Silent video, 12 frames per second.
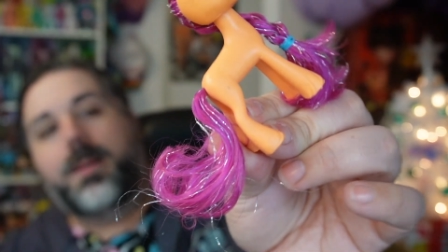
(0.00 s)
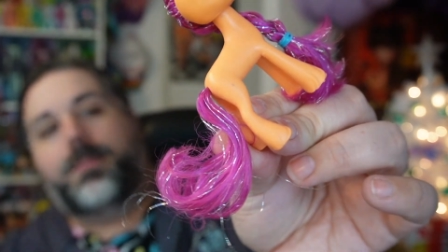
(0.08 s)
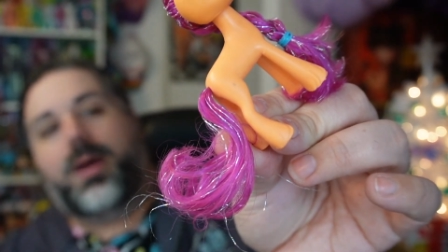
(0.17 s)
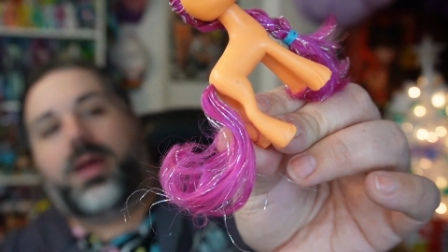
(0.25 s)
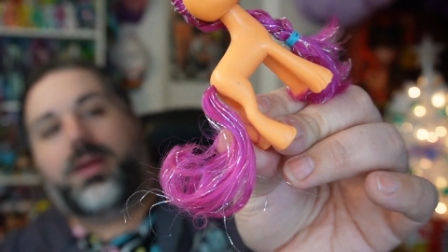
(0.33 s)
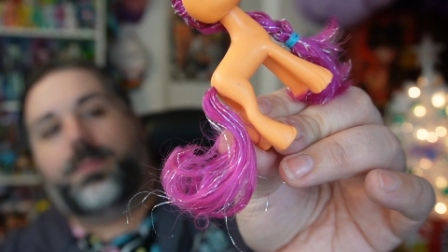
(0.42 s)

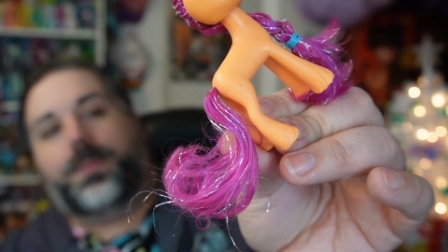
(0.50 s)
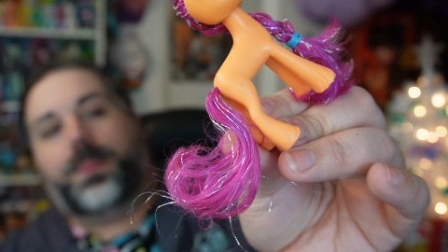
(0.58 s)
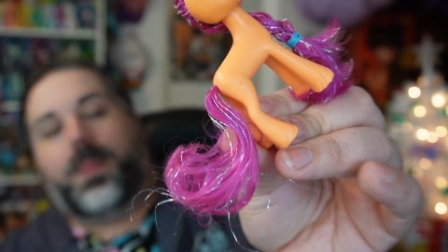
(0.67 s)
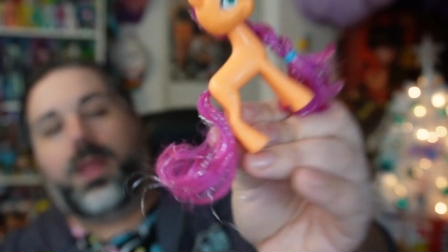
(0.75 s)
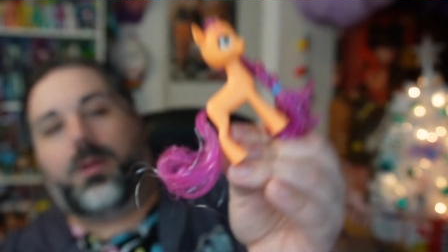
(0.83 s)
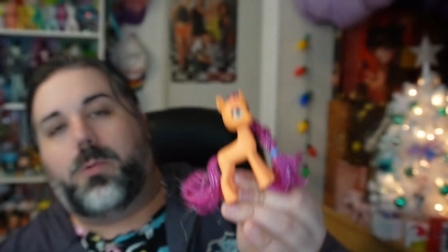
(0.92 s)
but
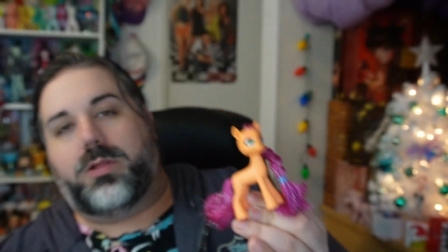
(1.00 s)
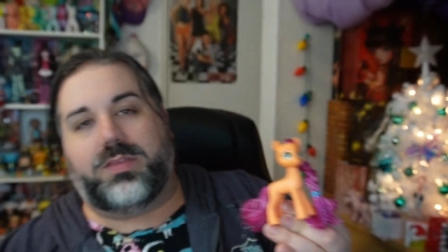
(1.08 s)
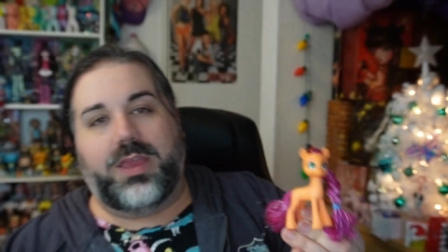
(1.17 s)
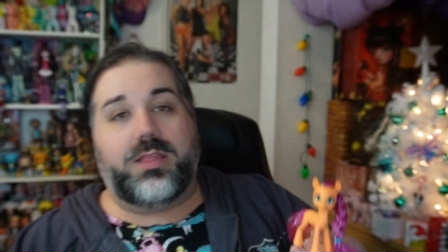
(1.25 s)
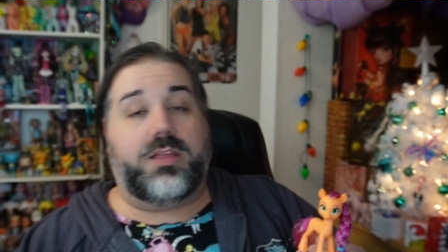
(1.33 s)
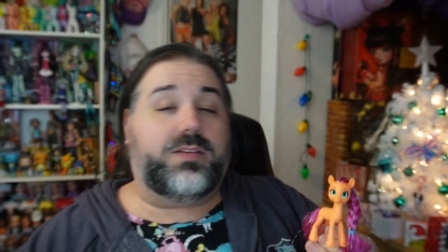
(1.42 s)
once
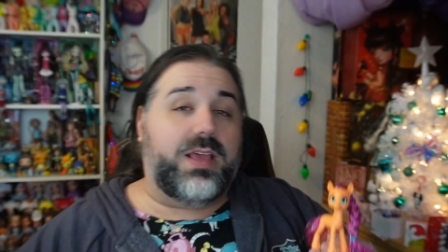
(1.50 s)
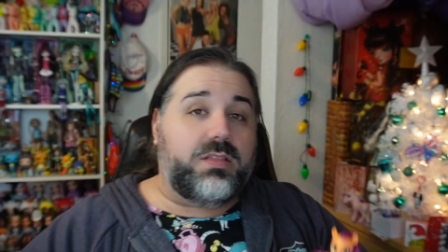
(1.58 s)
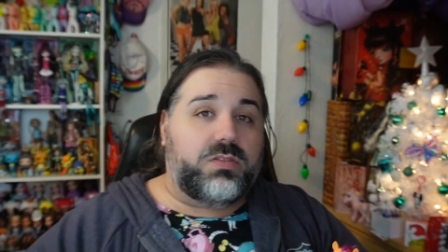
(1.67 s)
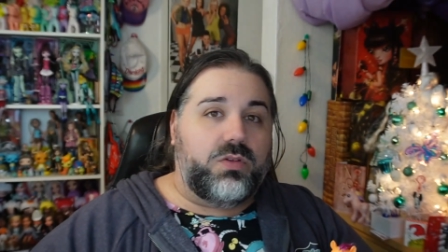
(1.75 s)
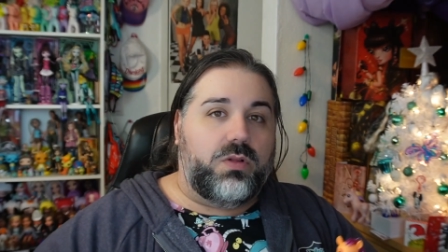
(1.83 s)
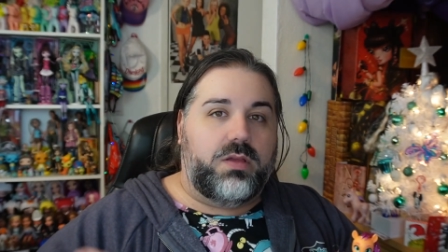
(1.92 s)
again, the
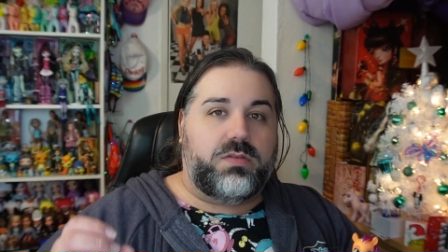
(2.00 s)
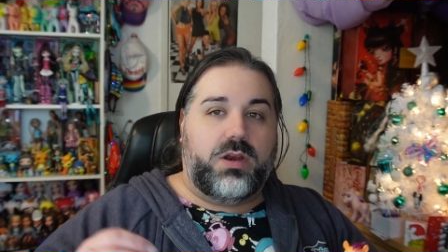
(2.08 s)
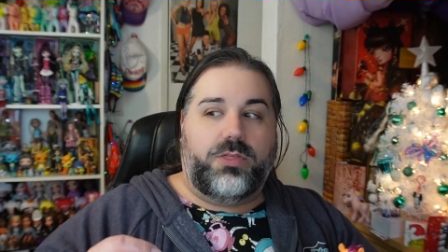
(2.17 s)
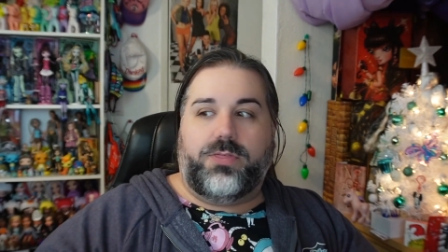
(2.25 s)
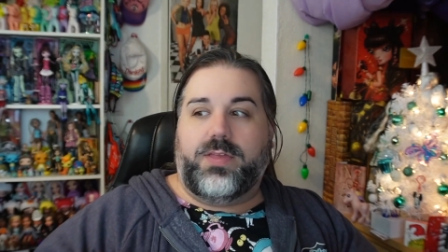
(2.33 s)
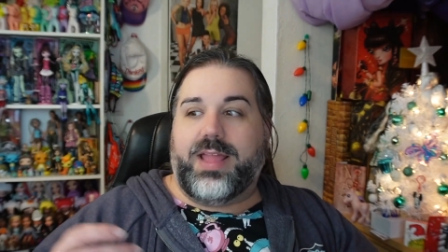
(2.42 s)
tinsel is
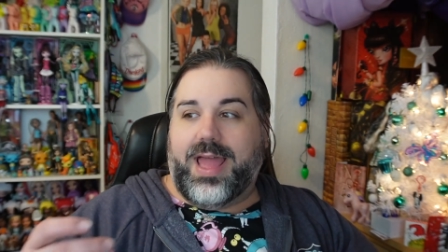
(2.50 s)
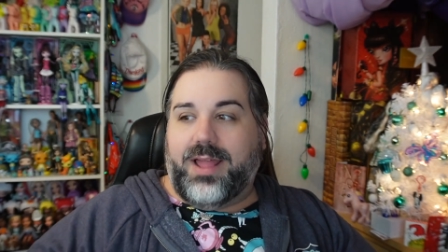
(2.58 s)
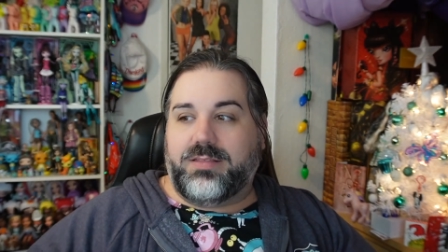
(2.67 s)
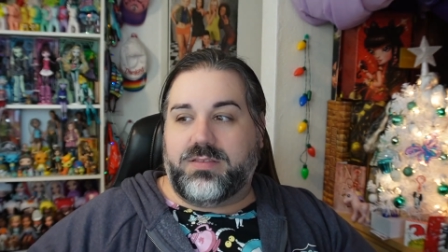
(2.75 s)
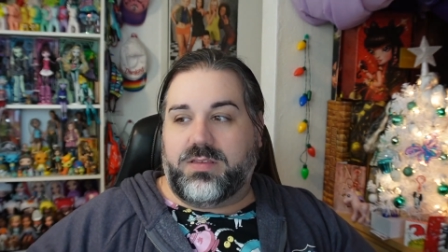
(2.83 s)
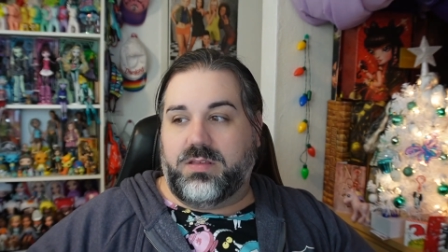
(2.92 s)
another thing that
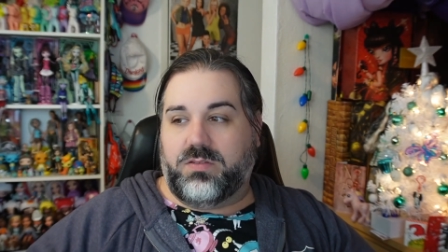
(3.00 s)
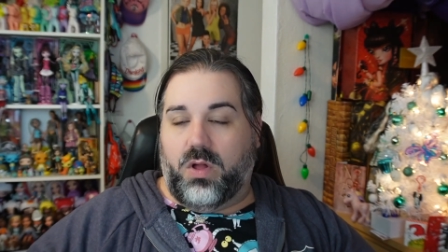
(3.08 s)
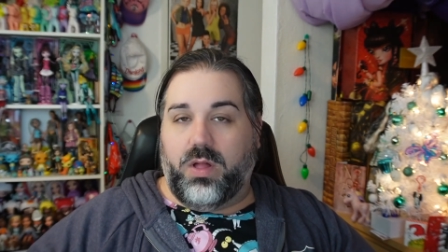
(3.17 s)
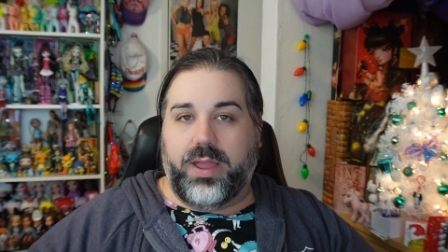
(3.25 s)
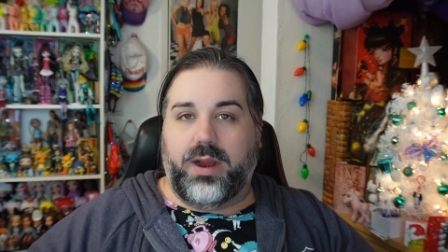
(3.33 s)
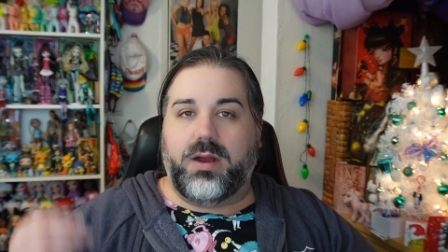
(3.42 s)
adds to
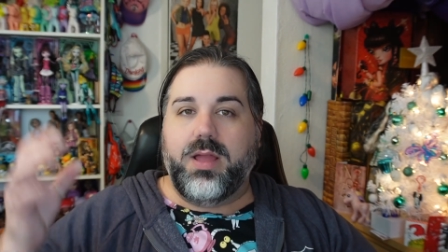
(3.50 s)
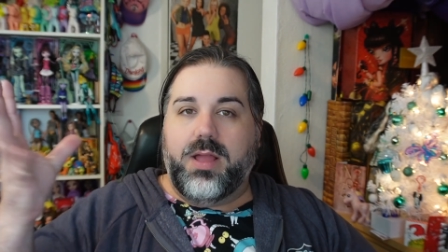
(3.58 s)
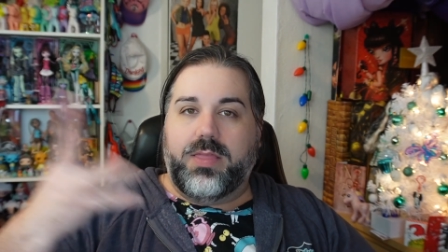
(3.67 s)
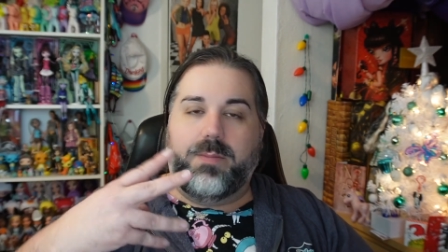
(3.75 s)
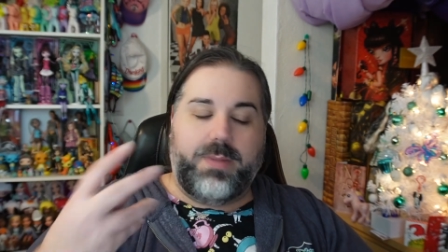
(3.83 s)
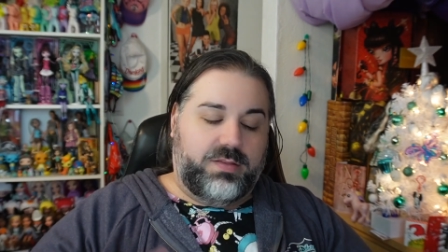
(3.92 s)
doll hair
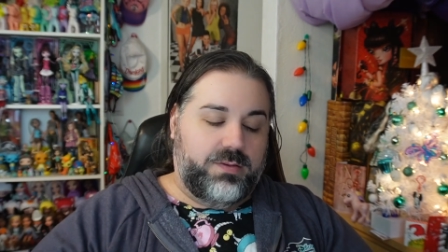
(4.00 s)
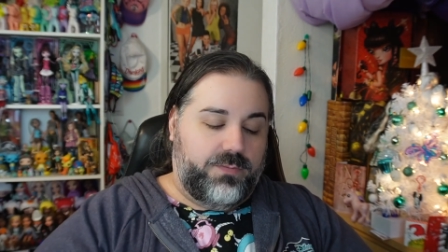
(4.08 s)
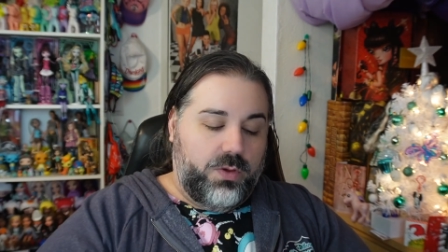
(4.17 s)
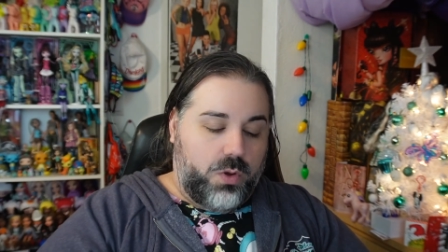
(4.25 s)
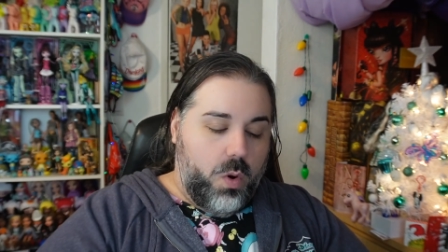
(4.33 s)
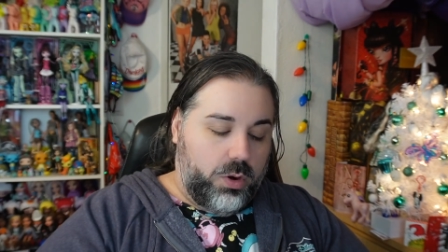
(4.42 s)
that makes it
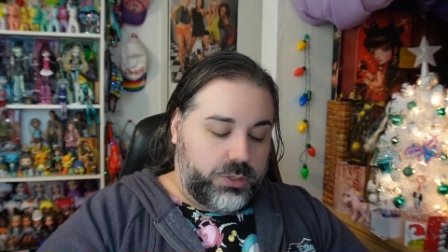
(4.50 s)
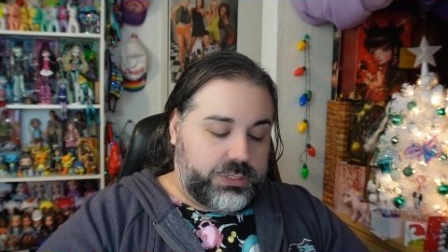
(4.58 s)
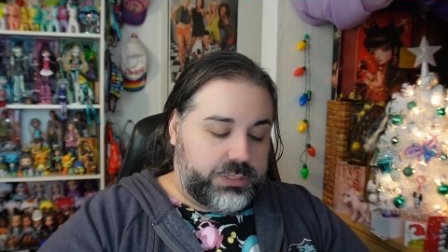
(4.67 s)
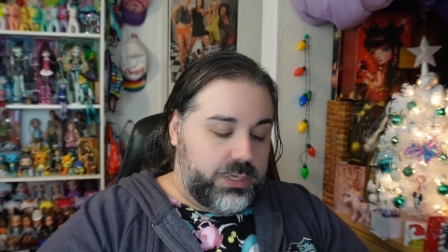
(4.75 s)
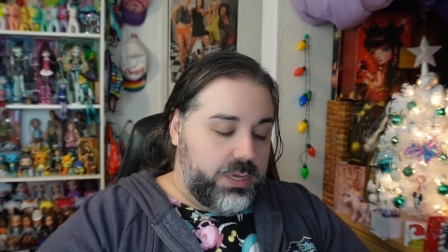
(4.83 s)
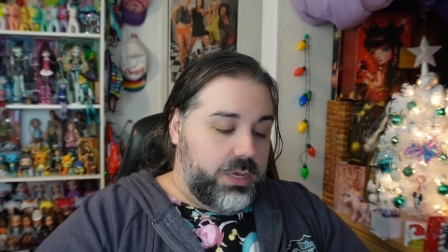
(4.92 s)
feel
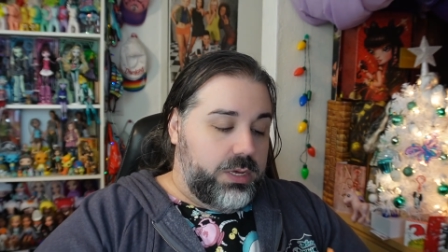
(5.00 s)
coarse.